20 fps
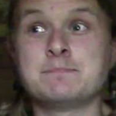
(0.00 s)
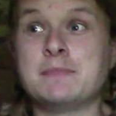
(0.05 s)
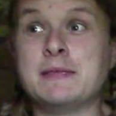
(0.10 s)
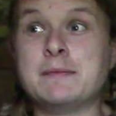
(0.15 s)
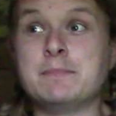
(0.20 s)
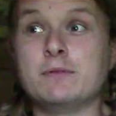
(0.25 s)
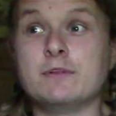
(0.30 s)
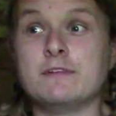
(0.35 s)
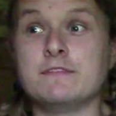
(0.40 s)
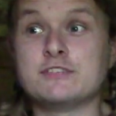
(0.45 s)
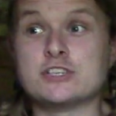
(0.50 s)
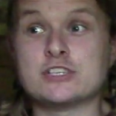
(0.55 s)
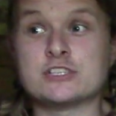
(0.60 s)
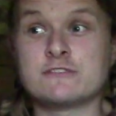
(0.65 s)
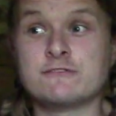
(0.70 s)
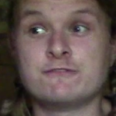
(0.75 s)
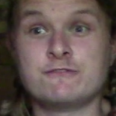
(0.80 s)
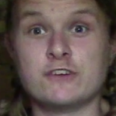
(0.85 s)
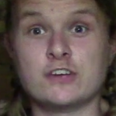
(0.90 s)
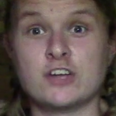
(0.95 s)
people have
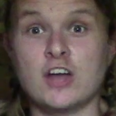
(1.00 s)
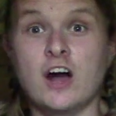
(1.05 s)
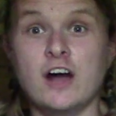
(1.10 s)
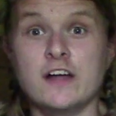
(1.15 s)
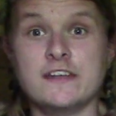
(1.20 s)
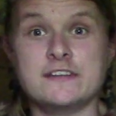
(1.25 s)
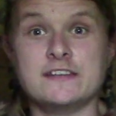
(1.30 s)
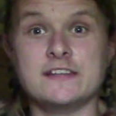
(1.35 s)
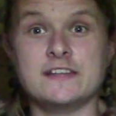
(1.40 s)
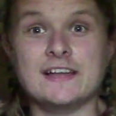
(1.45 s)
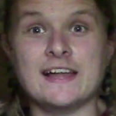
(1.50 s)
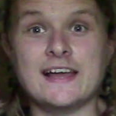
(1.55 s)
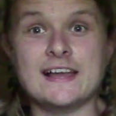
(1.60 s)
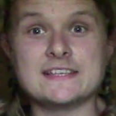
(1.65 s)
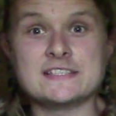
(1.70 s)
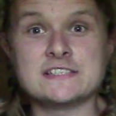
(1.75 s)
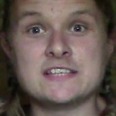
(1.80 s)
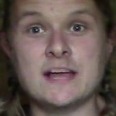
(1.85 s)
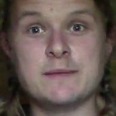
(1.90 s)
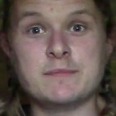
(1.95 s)
just forgotten the
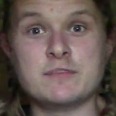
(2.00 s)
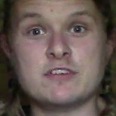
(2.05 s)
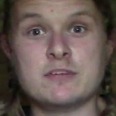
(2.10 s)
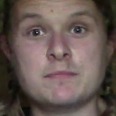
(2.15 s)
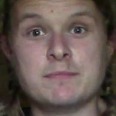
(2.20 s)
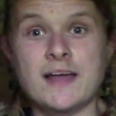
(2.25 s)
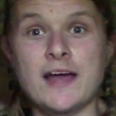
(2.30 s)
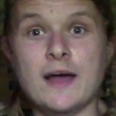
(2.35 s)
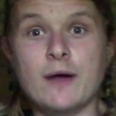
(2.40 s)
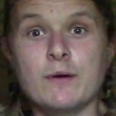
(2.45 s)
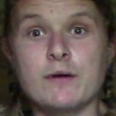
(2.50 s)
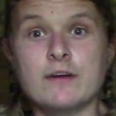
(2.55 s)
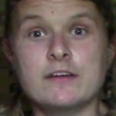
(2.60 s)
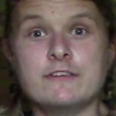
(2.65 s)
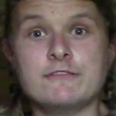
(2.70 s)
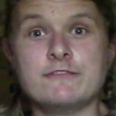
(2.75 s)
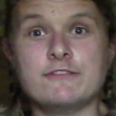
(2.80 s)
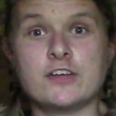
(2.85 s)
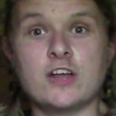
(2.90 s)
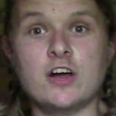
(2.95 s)
last time they're in power
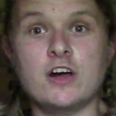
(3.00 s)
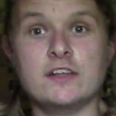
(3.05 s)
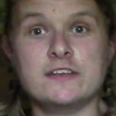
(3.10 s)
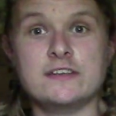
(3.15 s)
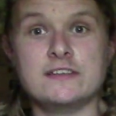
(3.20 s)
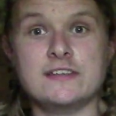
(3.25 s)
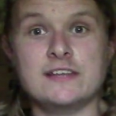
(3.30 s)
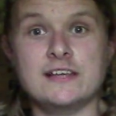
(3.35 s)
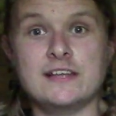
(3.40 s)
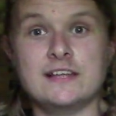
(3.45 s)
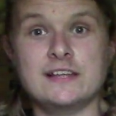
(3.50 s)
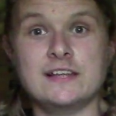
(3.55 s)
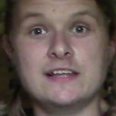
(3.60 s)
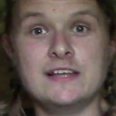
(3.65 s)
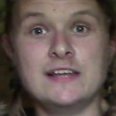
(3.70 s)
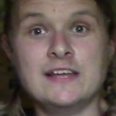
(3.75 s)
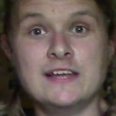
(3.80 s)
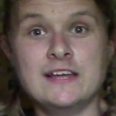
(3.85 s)
and forgotten the